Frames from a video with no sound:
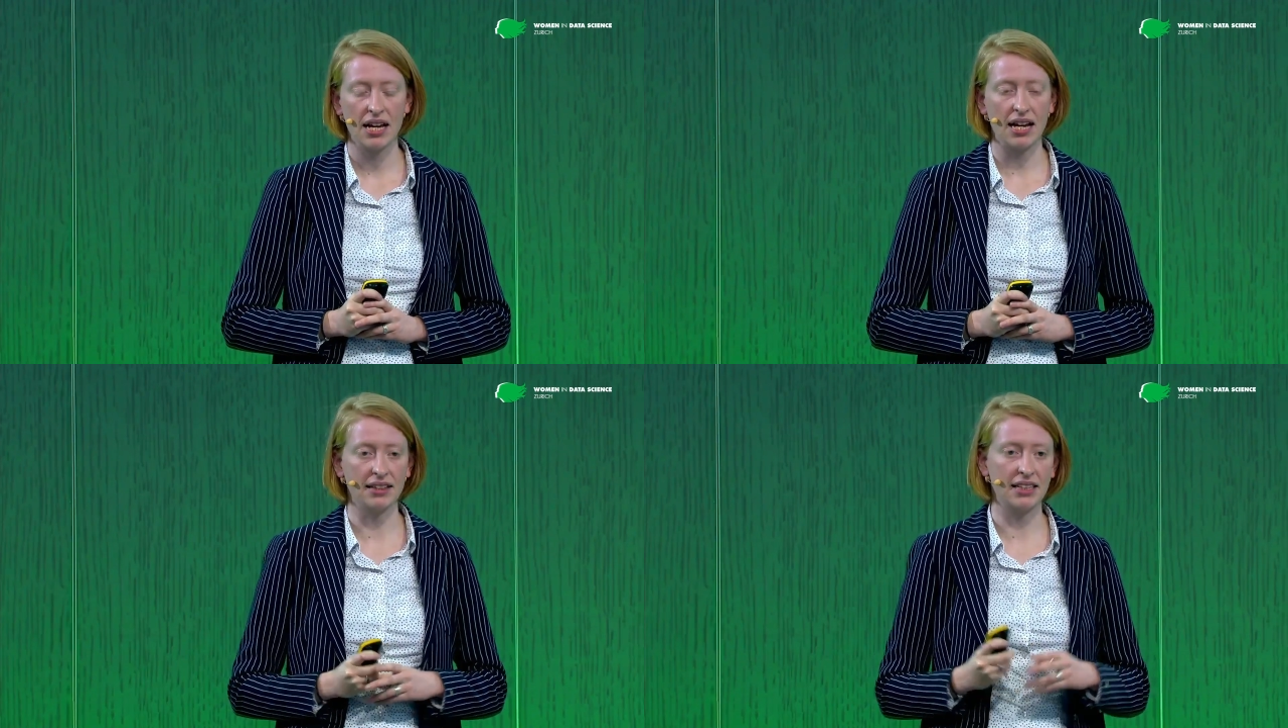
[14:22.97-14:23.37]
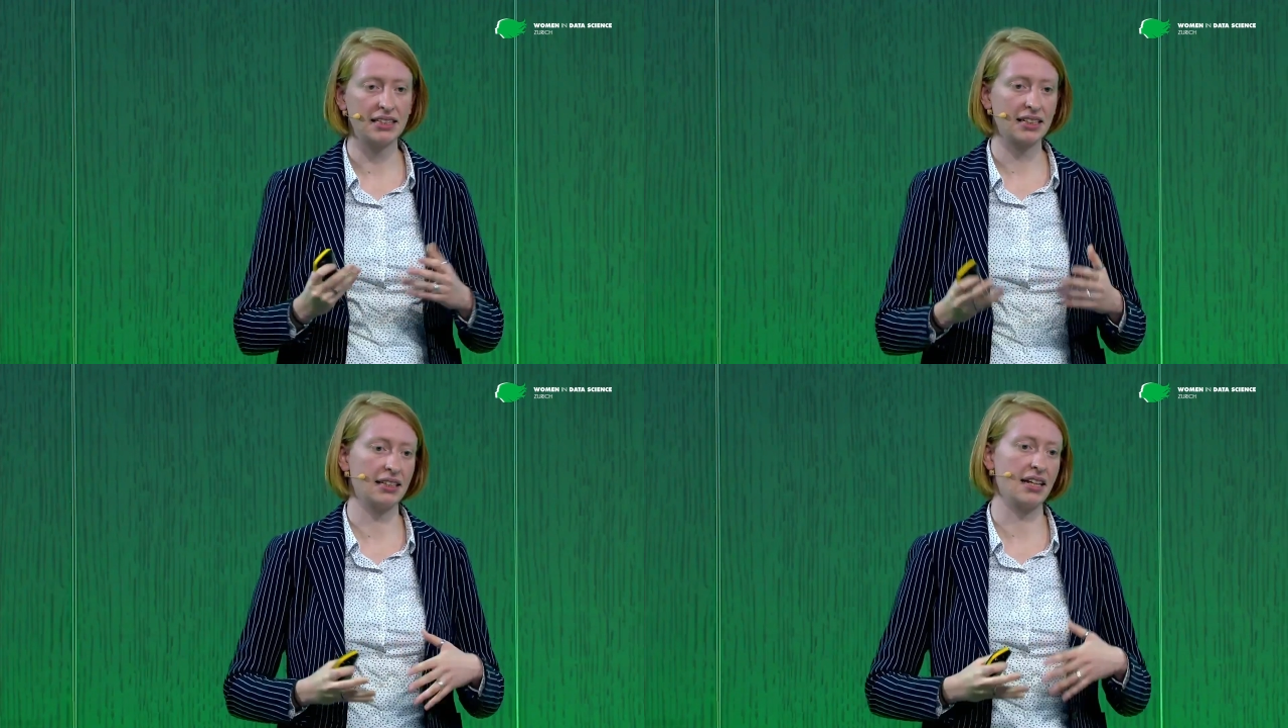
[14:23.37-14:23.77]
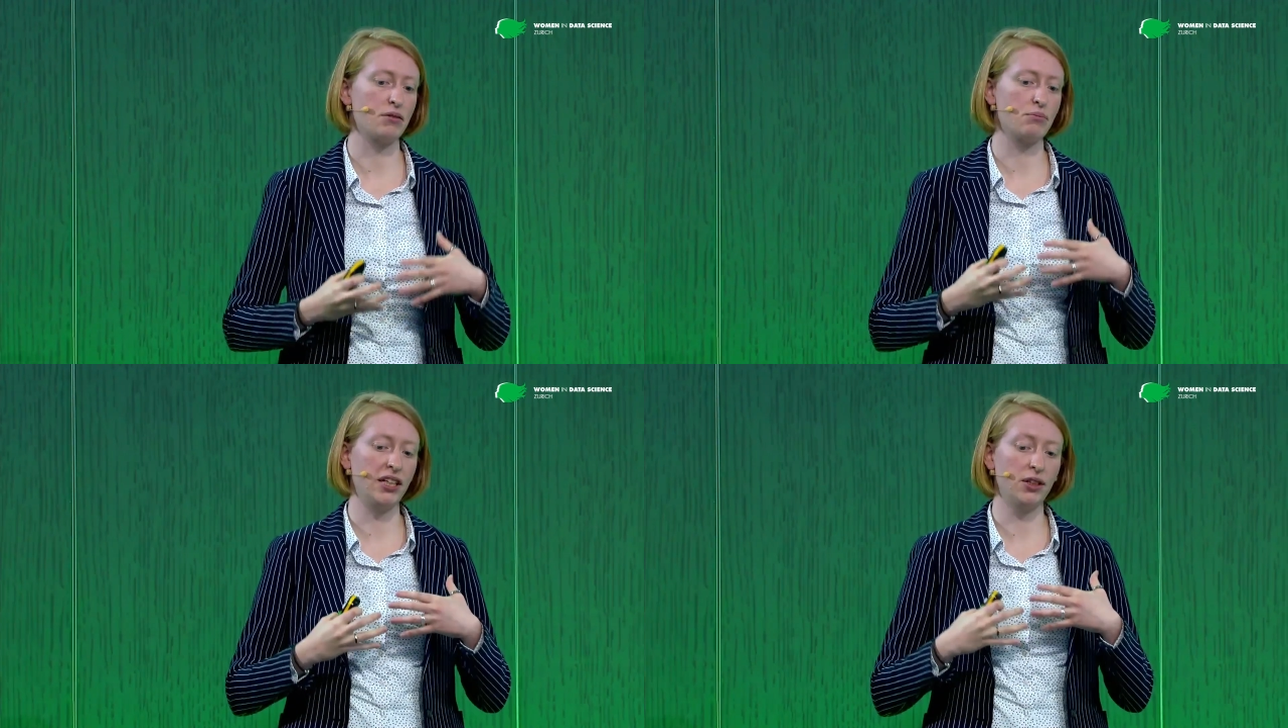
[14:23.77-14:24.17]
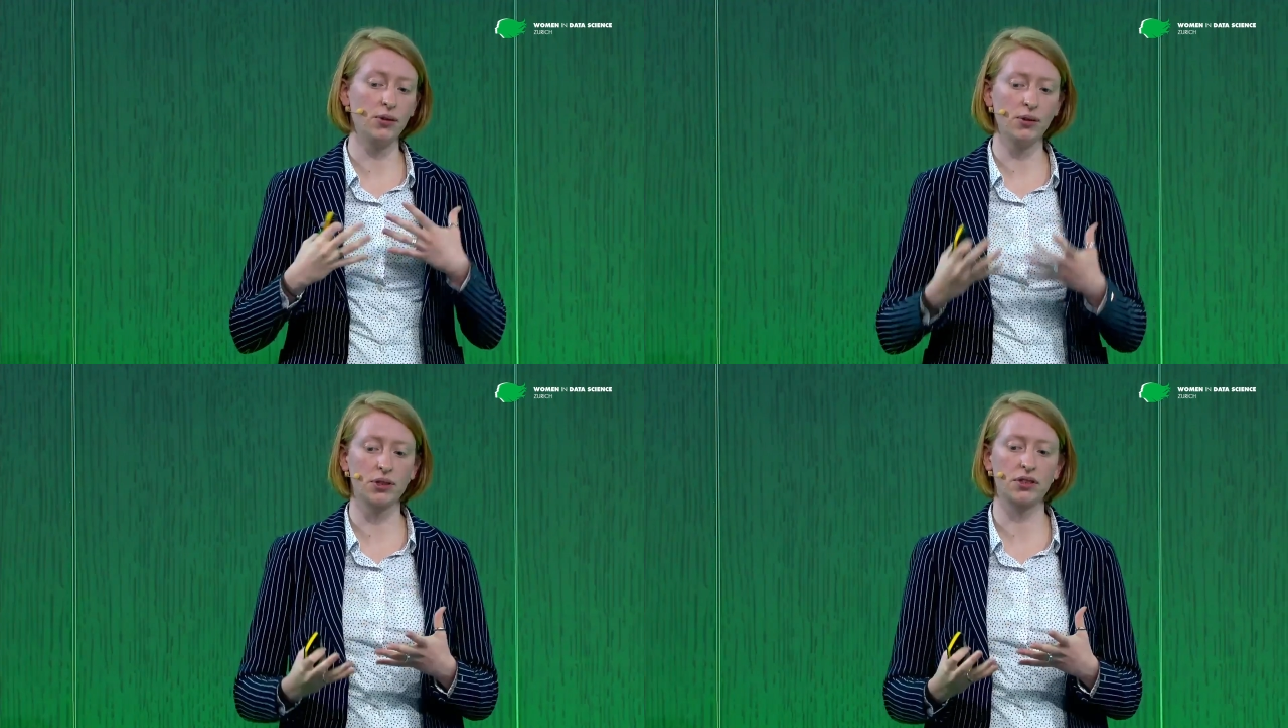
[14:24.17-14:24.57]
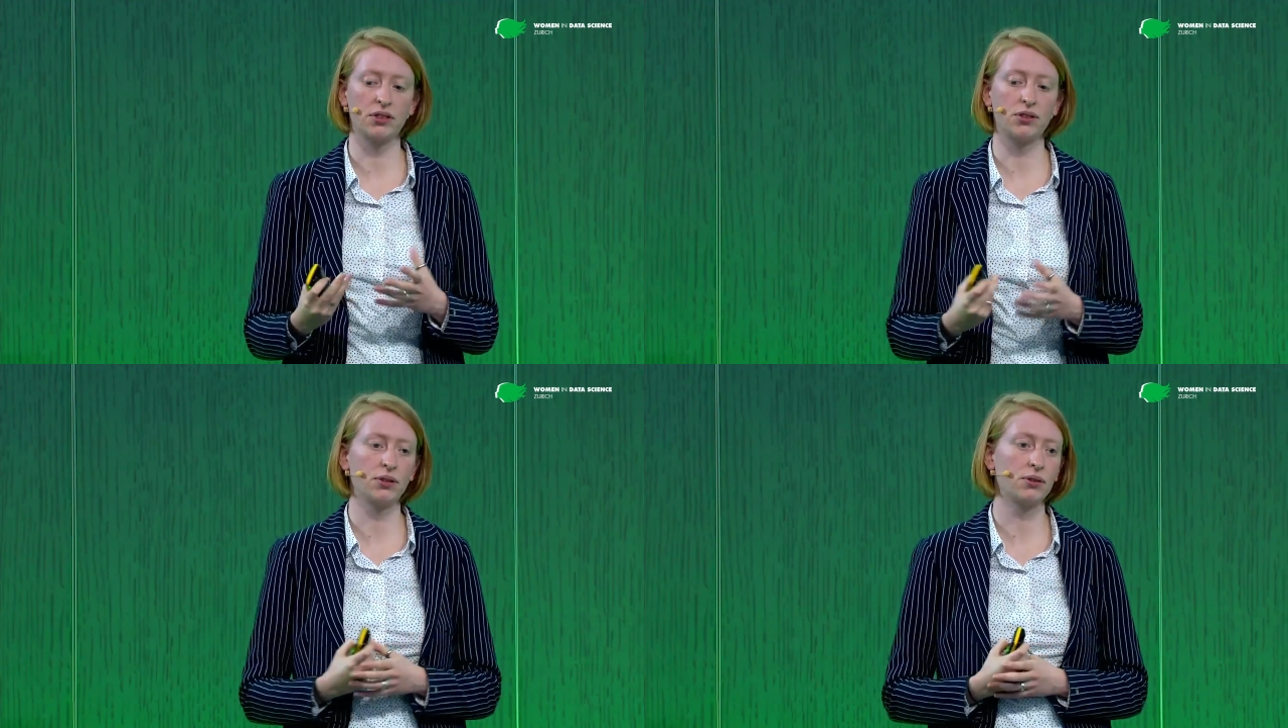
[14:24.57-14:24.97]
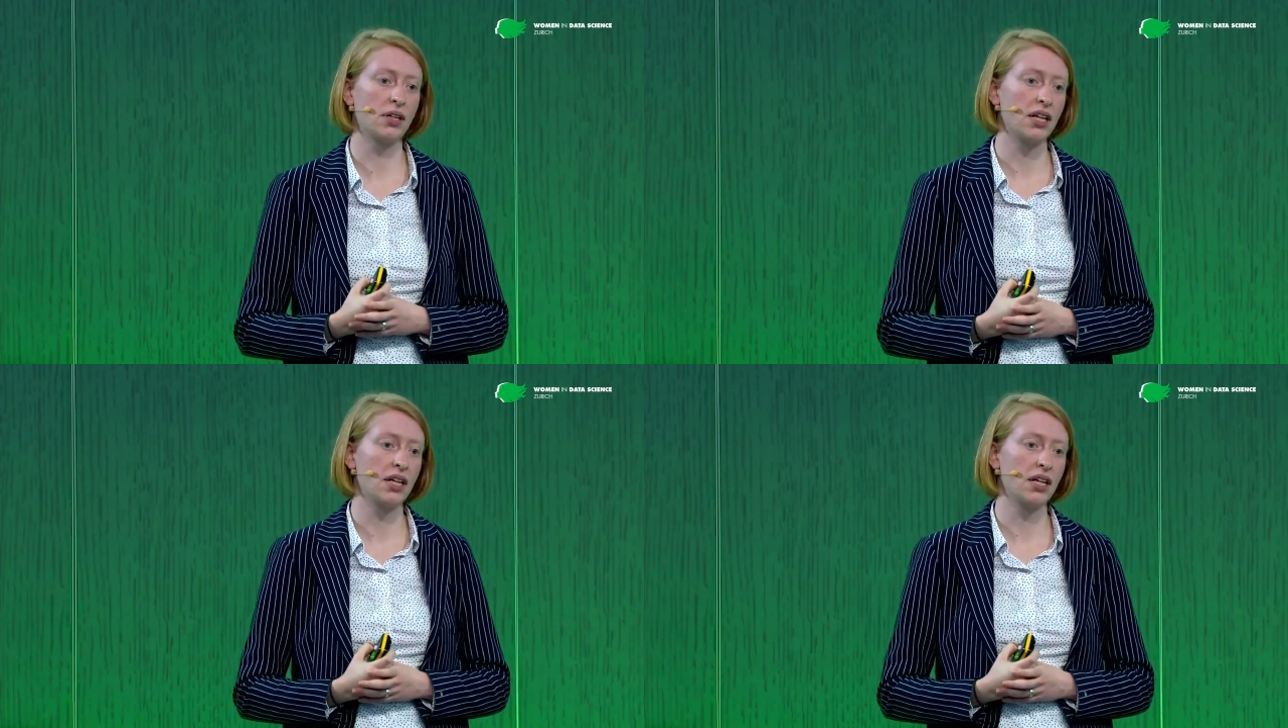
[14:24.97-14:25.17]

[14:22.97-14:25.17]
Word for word: and this can then be used to